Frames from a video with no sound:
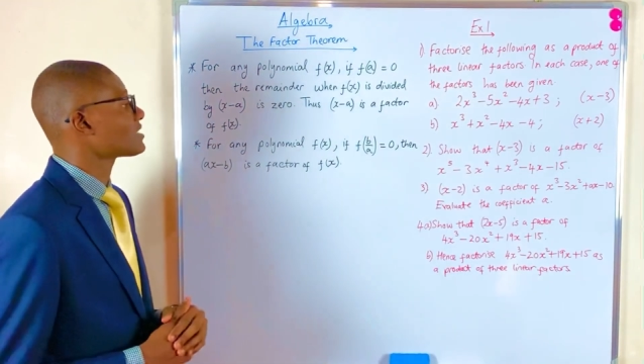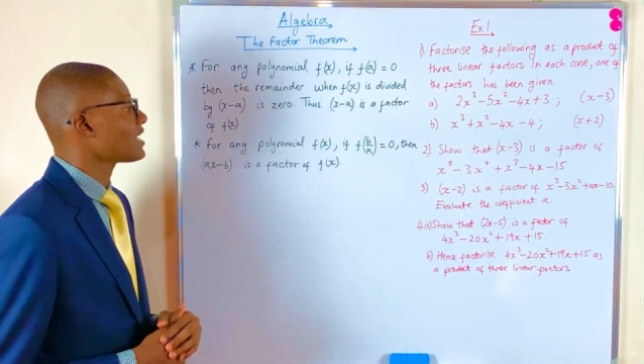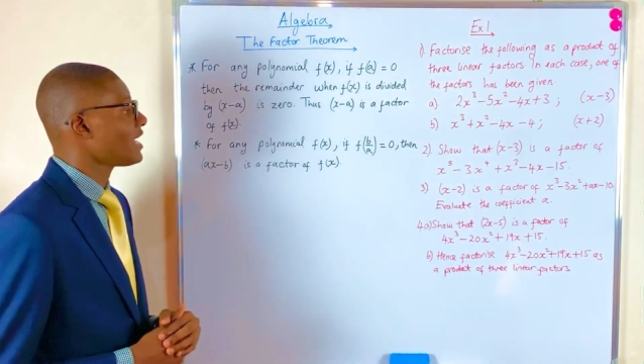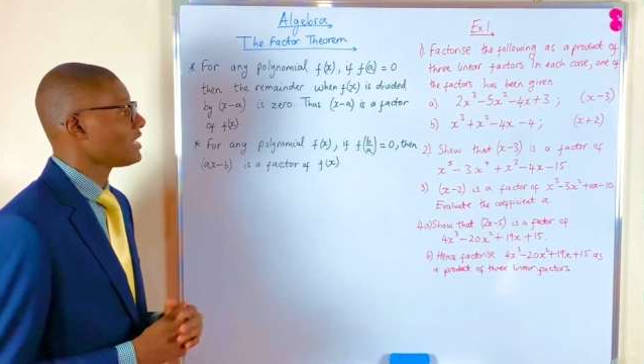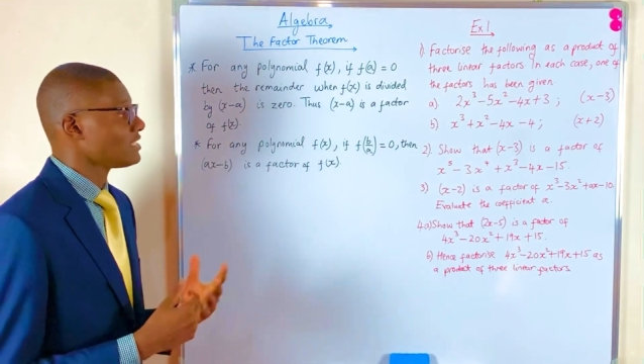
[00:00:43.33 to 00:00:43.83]

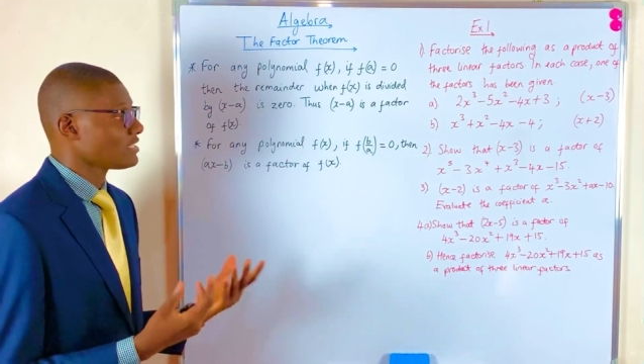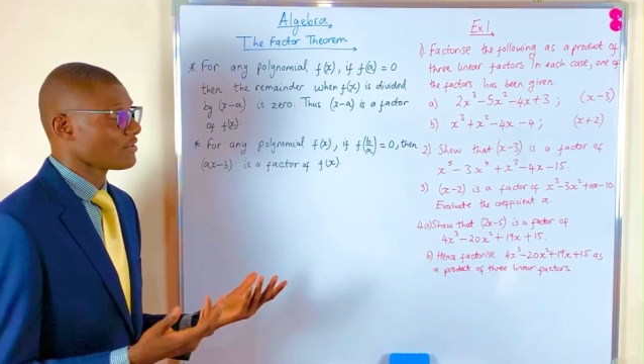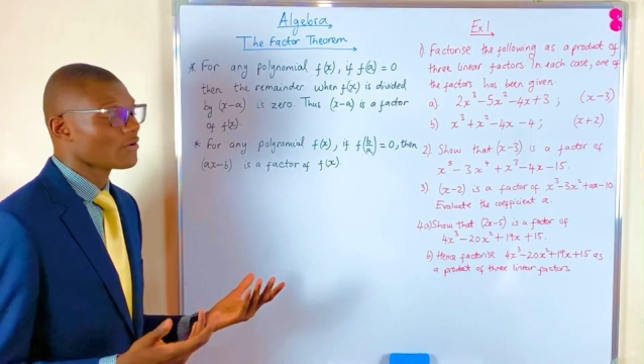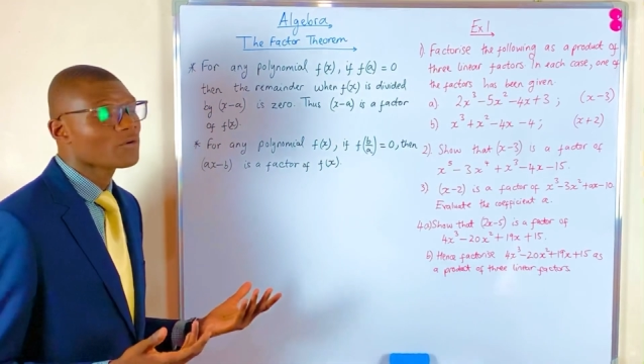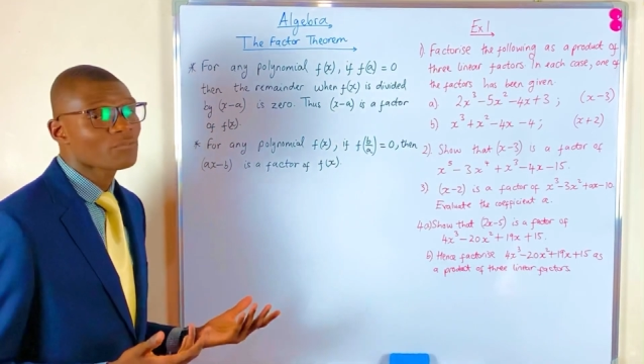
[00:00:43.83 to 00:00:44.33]
is 0.
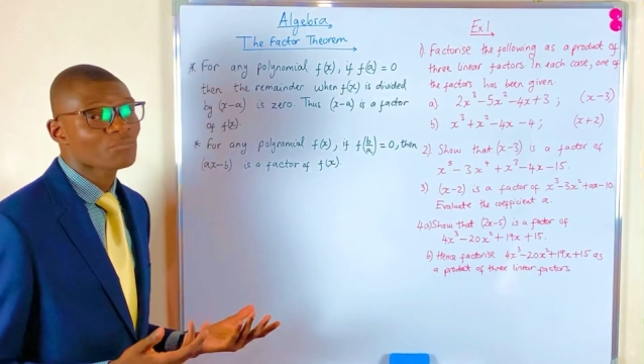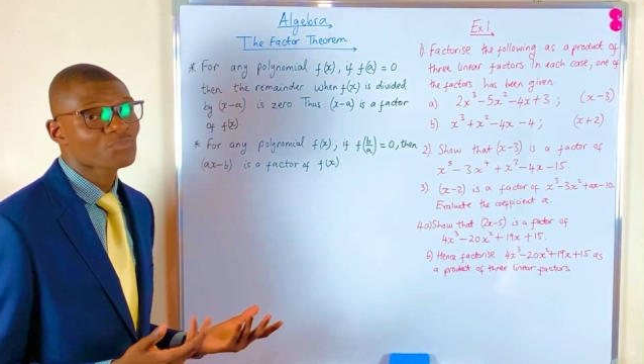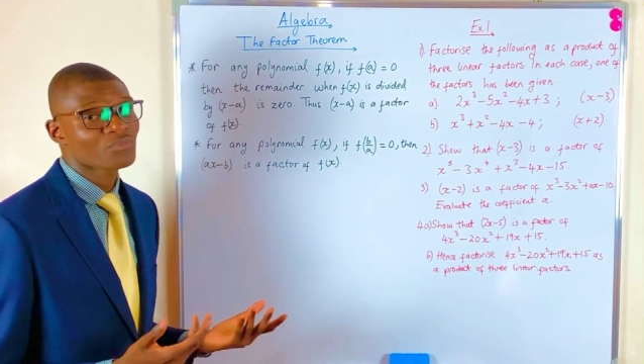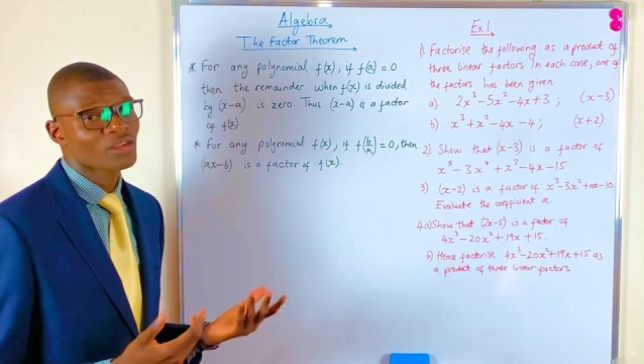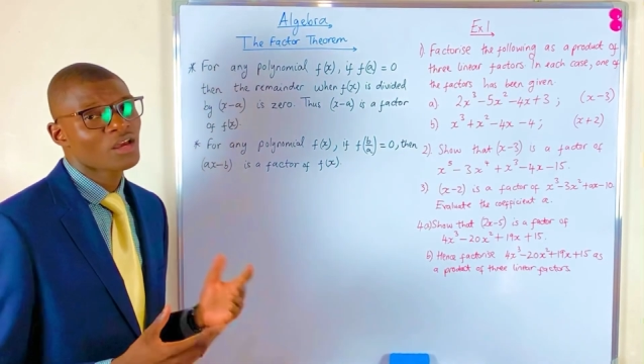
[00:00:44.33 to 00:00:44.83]

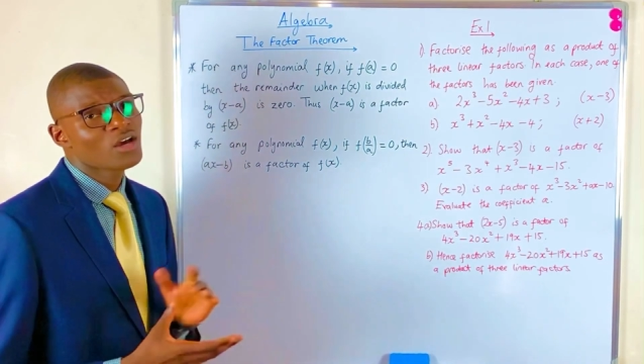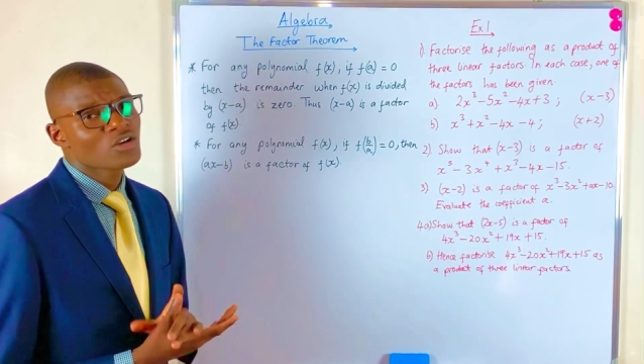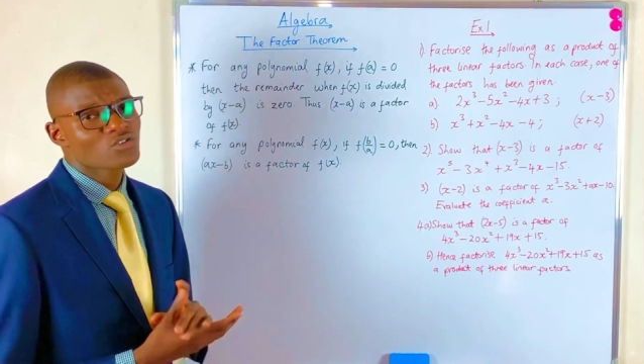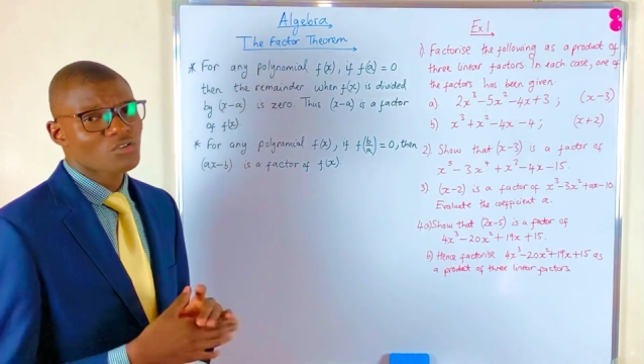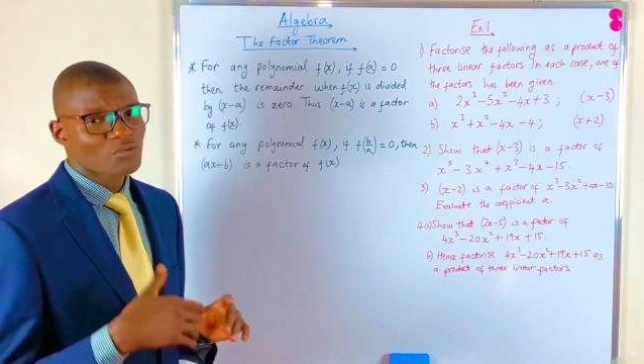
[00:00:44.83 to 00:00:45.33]

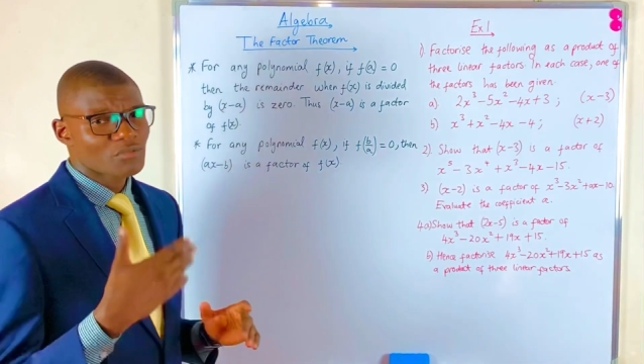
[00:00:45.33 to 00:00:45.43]
So from the